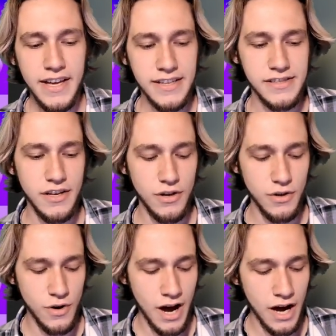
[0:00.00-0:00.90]

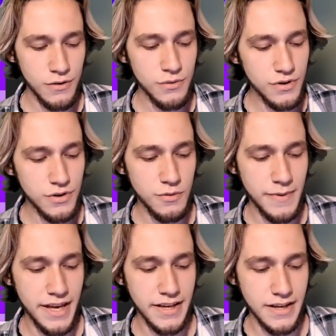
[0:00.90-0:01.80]
So how do you
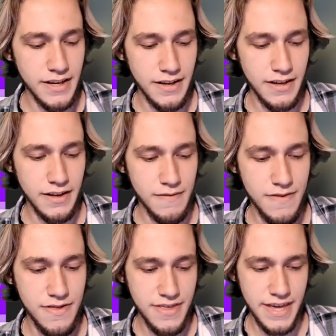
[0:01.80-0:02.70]
make uh,
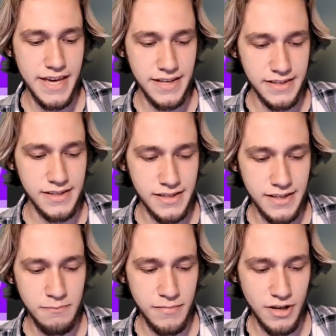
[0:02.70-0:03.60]
this
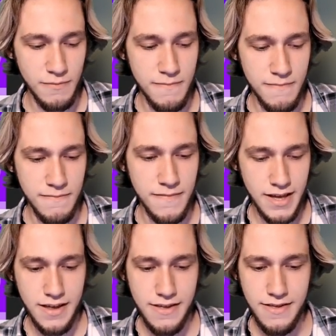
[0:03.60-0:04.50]
become
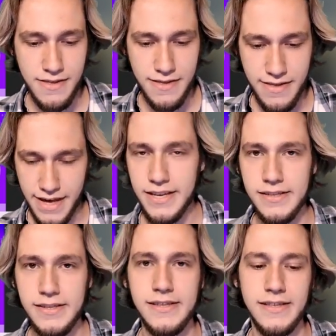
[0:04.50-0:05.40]

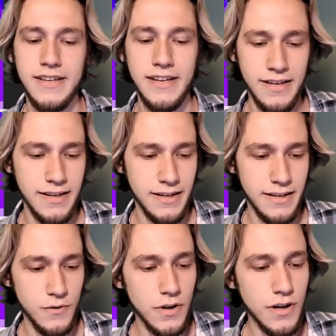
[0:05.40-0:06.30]
this? Uh,
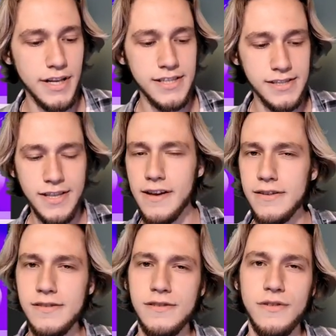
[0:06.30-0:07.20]
well, it's
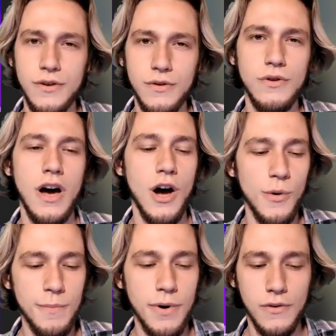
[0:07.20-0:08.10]
thanks to how
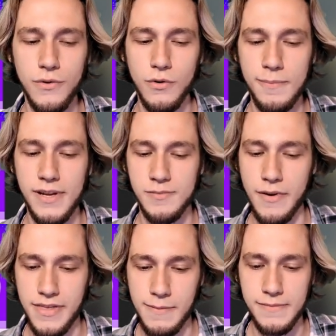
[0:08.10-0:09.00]
powerful Plasma
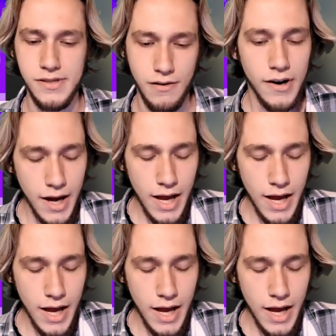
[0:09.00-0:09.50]
themes are.